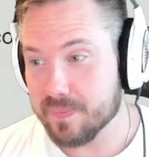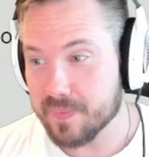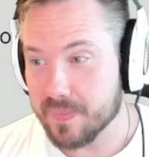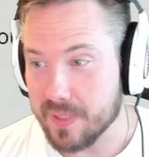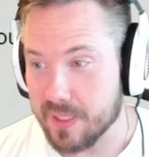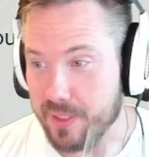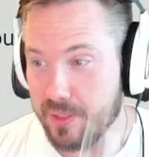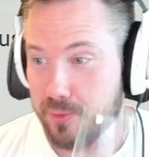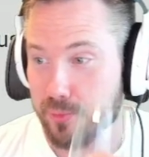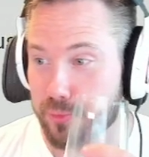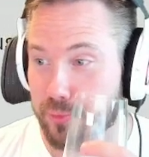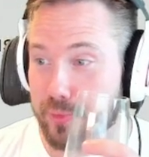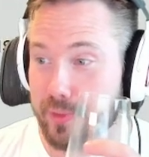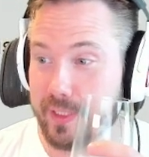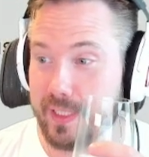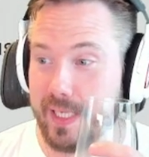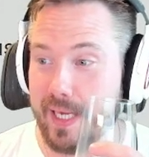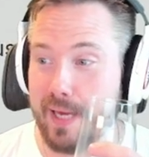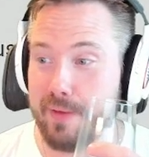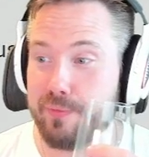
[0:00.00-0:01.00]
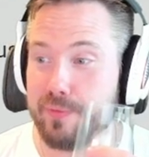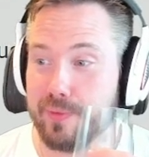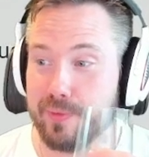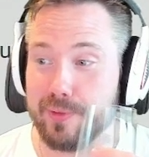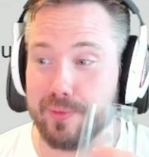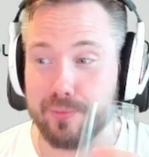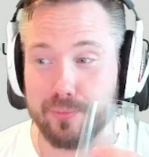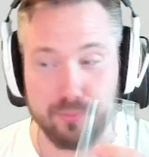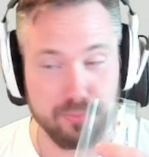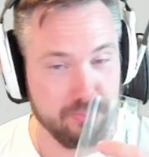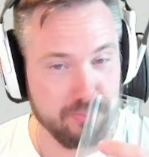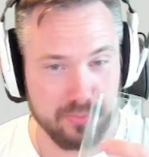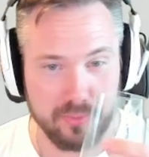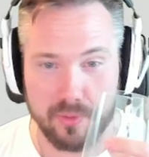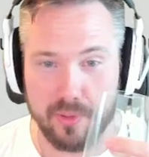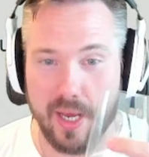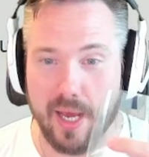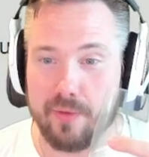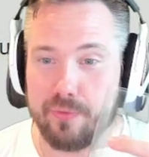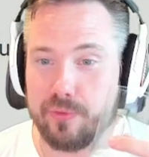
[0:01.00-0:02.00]
You really have to, you
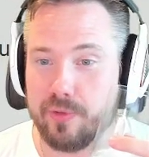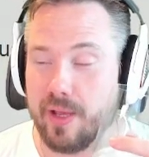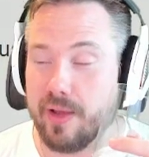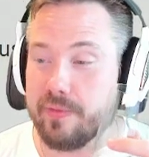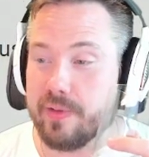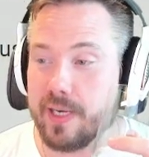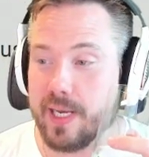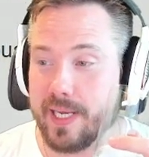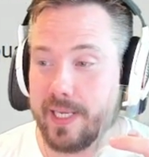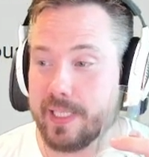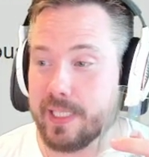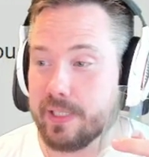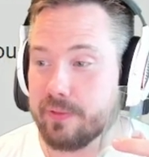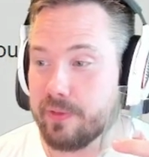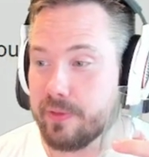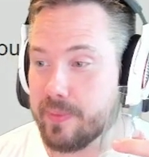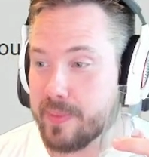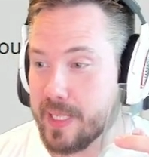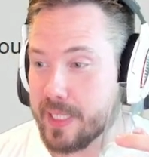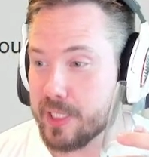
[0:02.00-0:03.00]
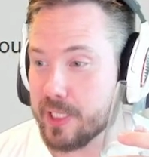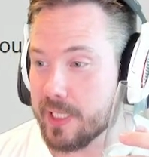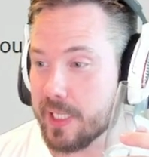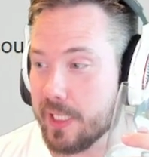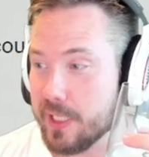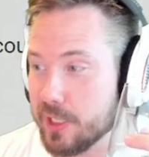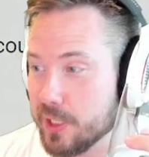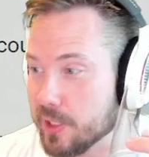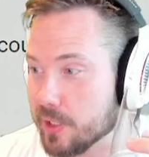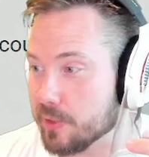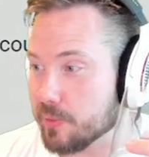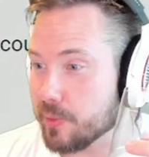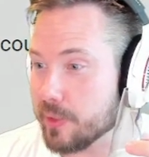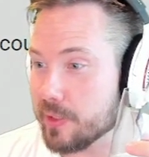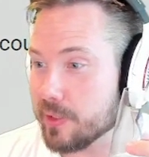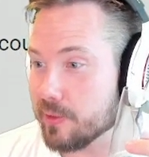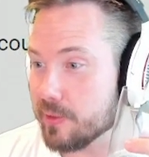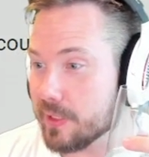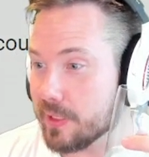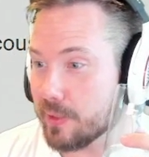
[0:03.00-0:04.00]
have to have an active imagination when
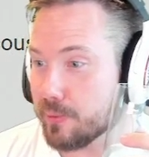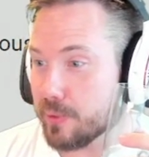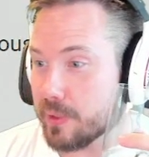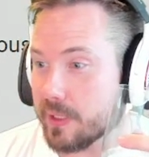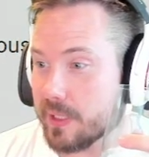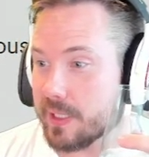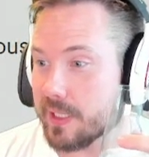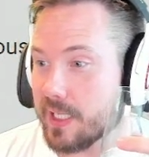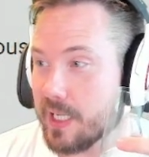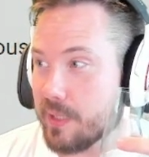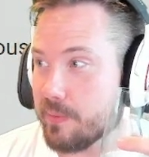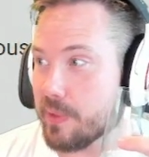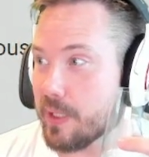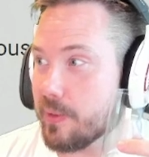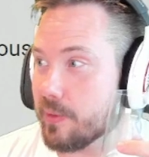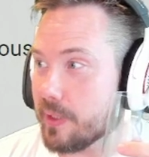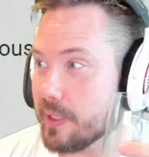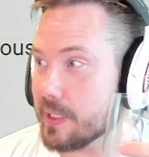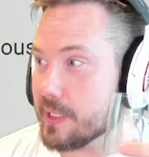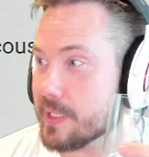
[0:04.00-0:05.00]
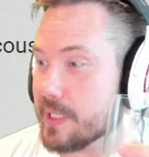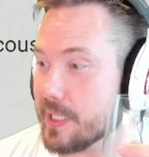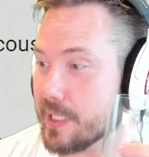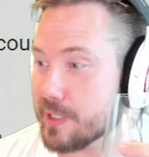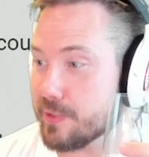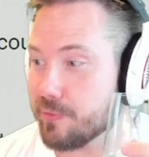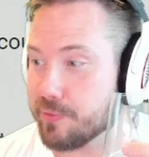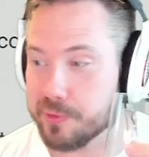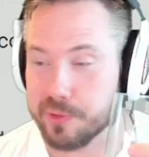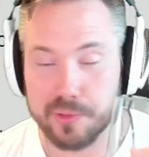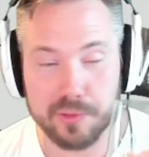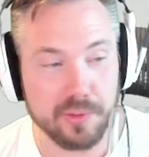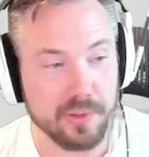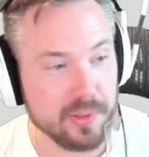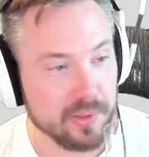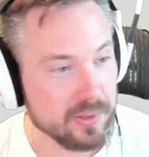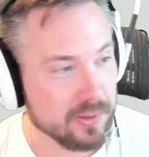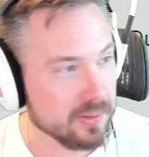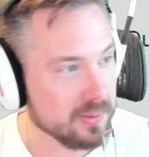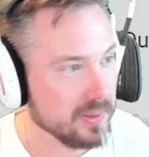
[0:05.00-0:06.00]
you deal with this game nowadays. That's for sure.
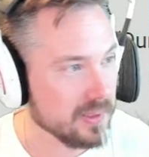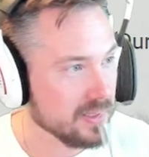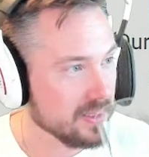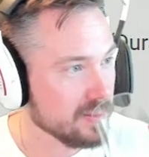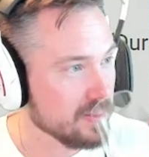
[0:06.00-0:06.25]
Holy.